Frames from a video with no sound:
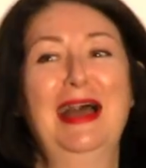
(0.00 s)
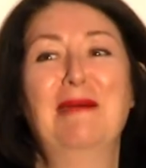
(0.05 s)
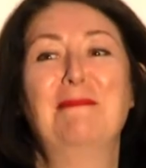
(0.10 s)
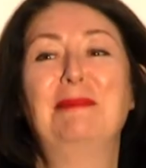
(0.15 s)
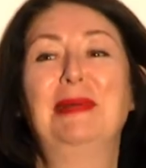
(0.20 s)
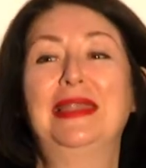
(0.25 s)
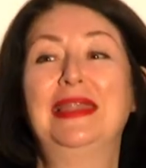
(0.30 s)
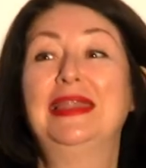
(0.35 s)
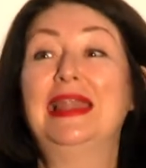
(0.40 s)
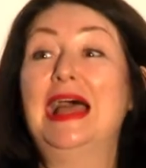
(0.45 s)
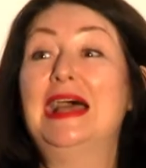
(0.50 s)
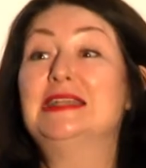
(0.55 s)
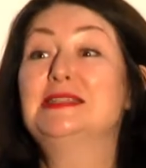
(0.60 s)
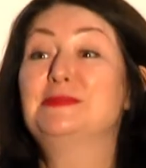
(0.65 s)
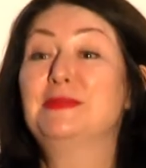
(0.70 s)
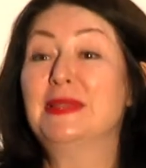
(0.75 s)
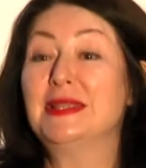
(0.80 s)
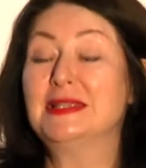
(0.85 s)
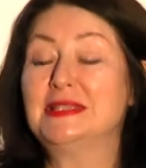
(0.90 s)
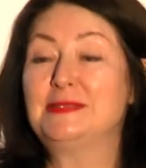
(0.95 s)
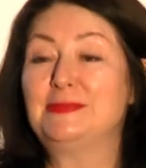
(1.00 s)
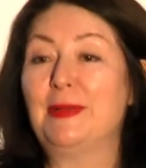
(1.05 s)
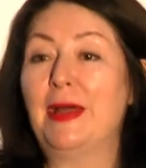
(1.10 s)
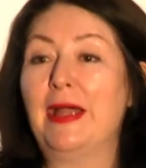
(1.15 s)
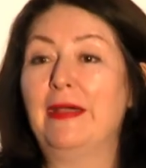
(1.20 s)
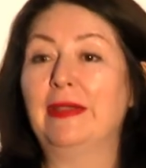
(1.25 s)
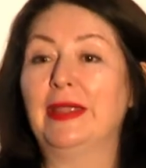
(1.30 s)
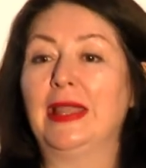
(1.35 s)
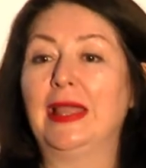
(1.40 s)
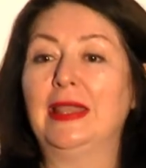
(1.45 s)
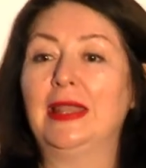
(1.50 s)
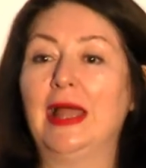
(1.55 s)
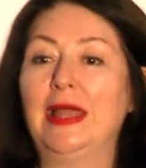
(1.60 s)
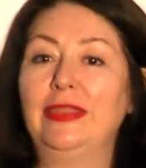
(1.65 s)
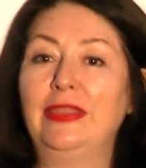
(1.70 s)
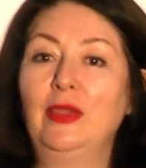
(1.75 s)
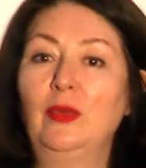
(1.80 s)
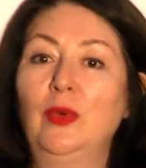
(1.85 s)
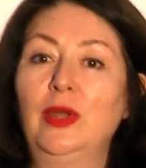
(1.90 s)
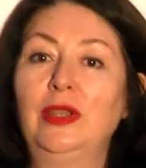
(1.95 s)
But it has been inspiring, and I
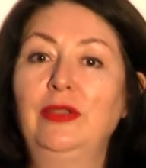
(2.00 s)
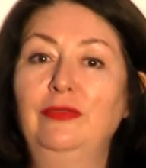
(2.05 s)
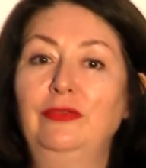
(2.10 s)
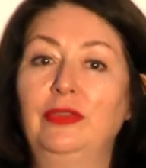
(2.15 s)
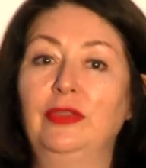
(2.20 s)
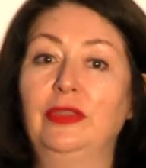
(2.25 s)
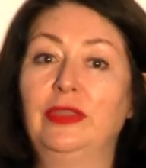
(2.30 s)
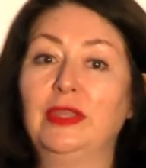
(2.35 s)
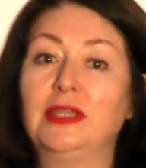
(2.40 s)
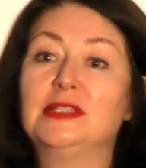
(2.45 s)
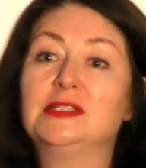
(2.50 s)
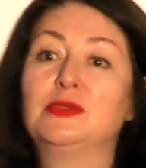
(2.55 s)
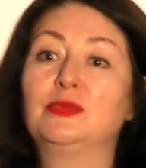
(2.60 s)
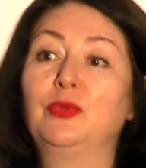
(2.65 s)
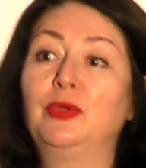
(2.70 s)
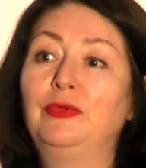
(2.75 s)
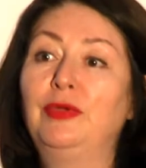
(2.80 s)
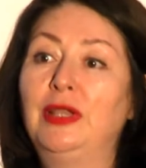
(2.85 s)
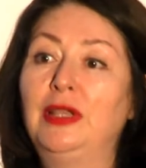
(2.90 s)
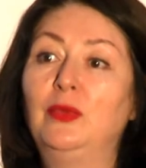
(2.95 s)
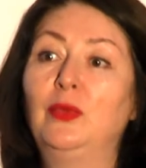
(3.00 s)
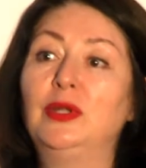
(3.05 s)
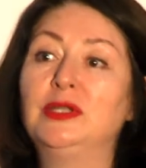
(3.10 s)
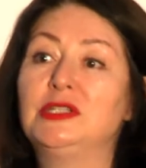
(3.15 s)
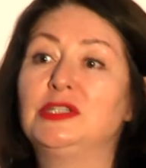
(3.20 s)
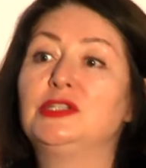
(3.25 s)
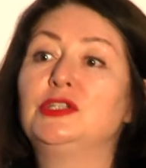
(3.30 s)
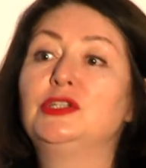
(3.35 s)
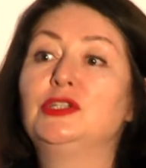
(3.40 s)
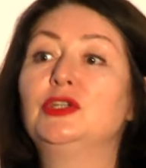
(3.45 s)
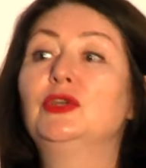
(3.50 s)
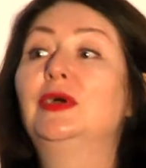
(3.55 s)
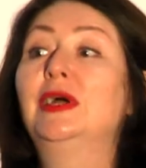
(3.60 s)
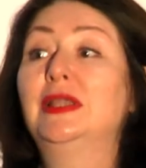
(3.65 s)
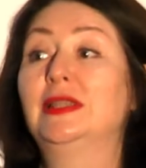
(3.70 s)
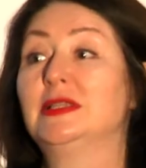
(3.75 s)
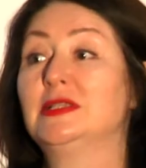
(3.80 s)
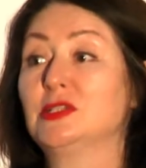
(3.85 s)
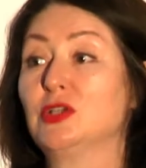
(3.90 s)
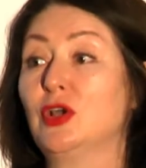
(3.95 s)
think one of the things we really wanted to do
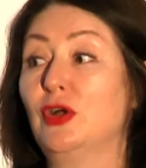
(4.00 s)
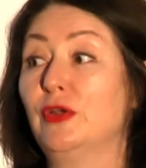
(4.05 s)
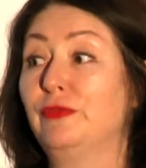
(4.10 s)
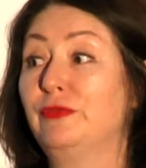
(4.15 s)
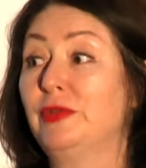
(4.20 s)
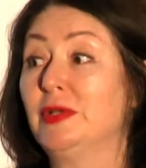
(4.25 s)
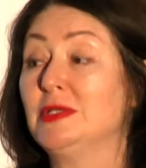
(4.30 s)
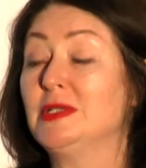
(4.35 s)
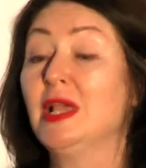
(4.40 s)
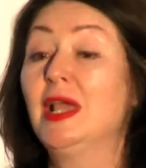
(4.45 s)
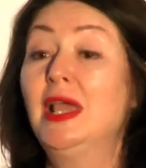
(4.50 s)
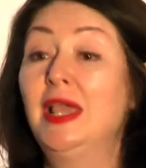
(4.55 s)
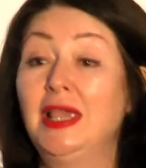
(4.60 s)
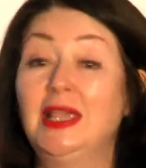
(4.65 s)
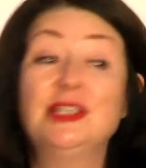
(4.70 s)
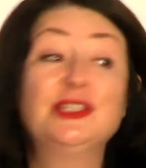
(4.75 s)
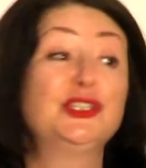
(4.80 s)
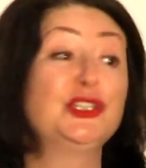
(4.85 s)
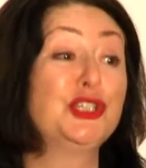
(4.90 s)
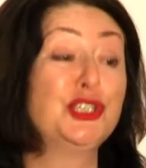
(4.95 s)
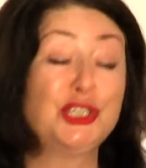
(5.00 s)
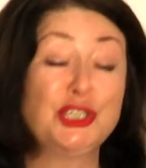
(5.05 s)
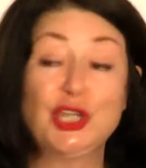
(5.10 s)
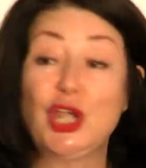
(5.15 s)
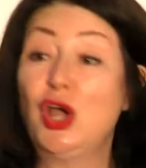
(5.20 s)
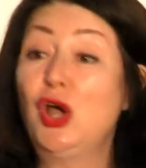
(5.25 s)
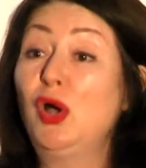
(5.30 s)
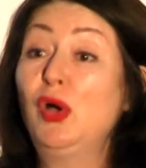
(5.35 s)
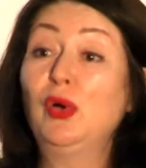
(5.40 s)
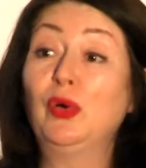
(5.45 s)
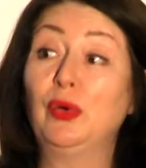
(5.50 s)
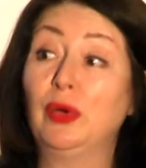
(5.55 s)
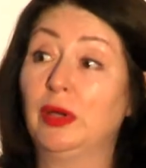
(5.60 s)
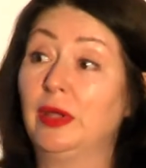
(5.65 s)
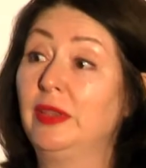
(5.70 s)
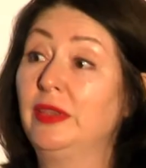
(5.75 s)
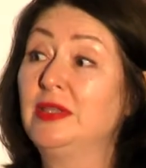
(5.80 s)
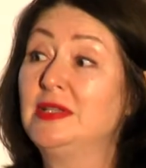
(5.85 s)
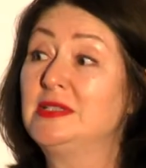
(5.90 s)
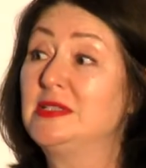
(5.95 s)
at this conference is to show
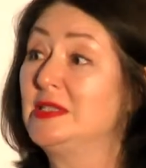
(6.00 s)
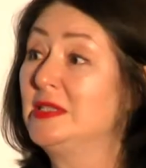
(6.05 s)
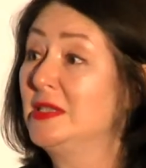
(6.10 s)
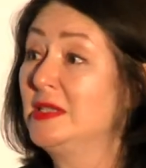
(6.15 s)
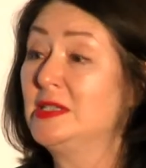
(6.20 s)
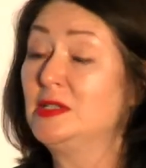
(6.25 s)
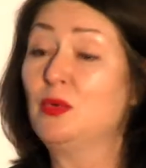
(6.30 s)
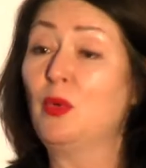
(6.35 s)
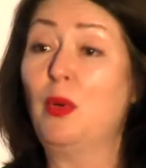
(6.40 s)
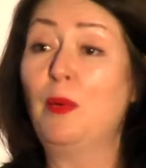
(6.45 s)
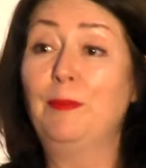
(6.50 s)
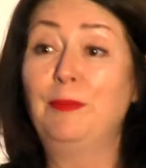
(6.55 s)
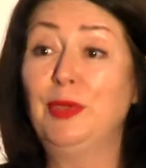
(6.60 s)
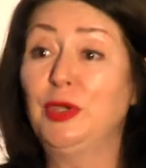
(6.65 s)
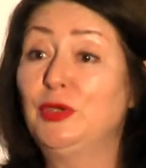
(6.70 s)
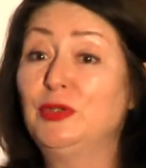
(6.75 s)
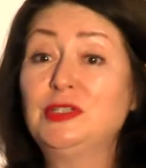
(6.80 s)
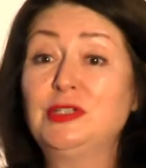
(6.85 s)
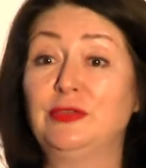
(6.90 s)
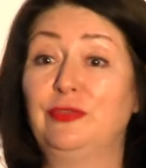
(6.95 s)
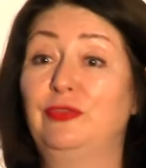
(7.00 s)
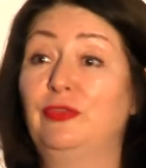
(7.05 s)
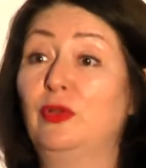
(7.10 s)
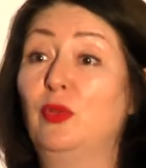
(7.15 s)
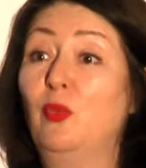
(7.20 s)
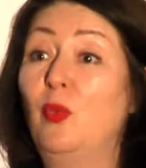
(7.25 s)
this beautiful,